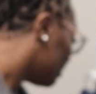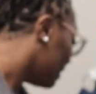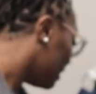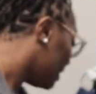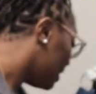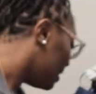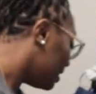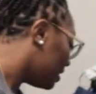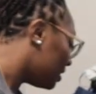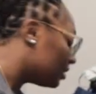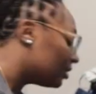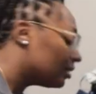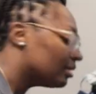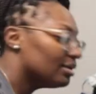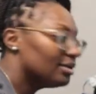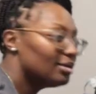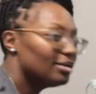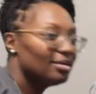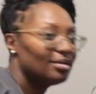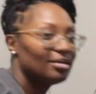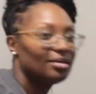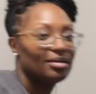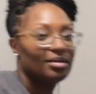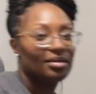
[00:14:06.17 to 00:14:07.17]
a
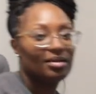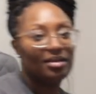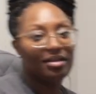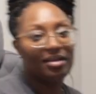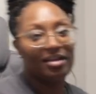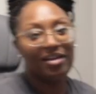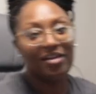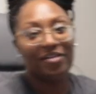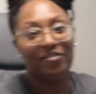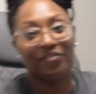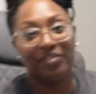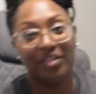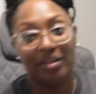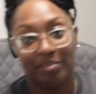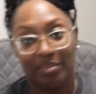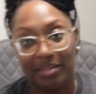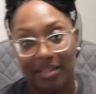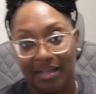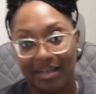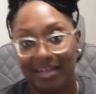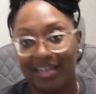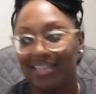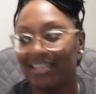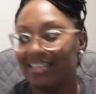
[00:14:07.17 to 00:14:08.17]
Flip
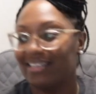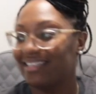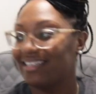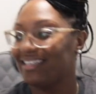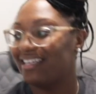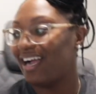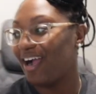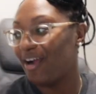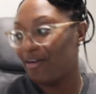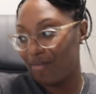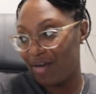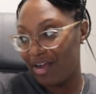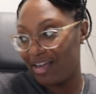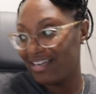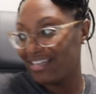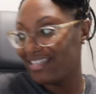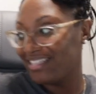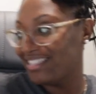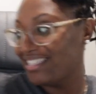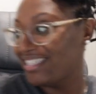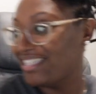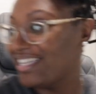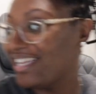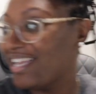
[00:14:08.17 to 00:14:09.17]
client,
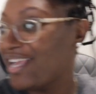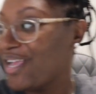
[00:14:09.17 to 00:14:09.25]
ironically.